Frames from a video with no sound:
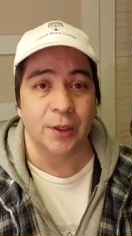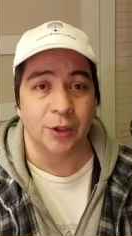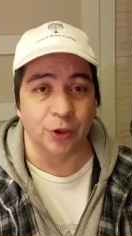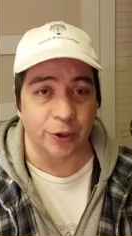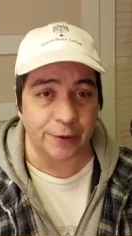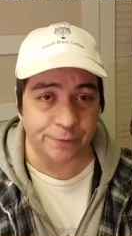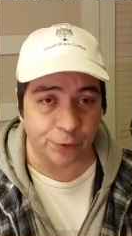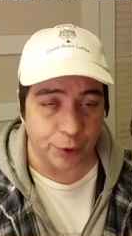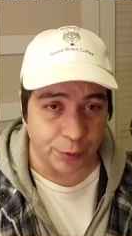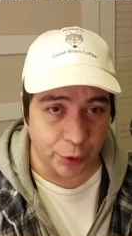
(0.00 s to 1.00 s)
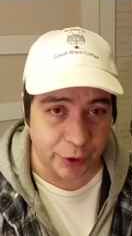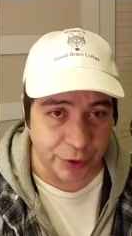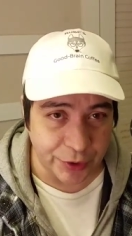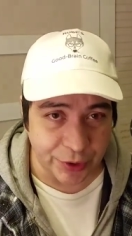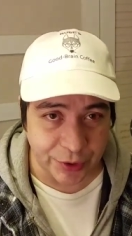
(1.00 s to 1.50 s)
looking for more
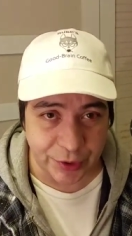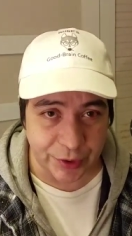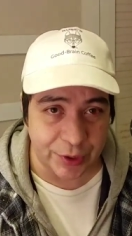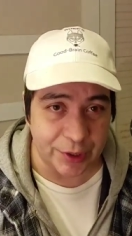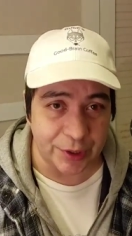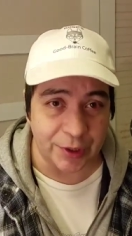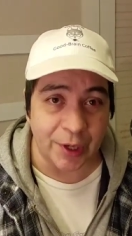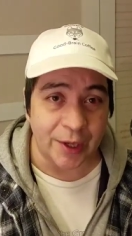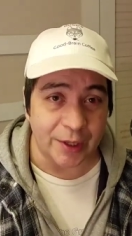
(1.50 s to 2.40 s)
consistency